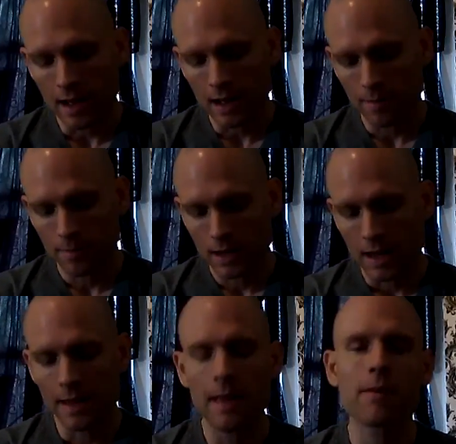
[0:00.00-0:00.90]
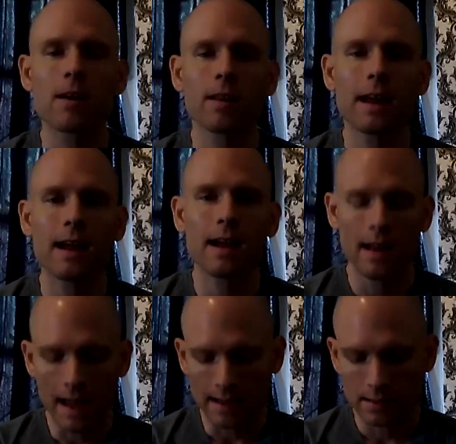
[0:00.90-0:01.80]
And they
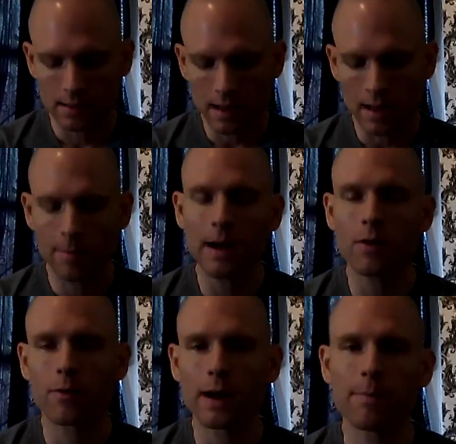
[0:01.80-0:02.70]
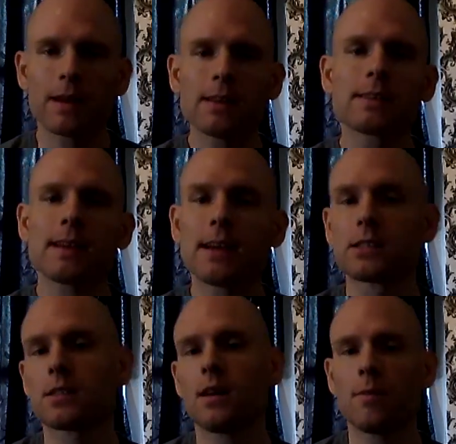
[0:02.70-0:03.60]
rarely asked about rape and
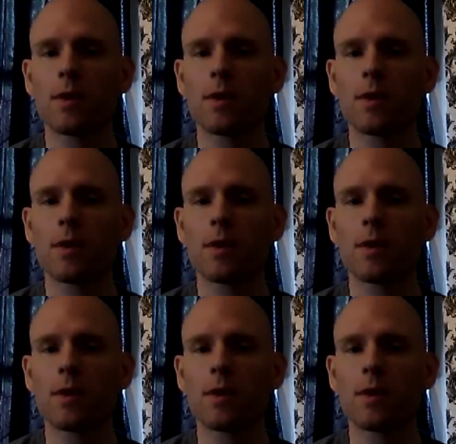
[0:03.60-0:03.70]
incest.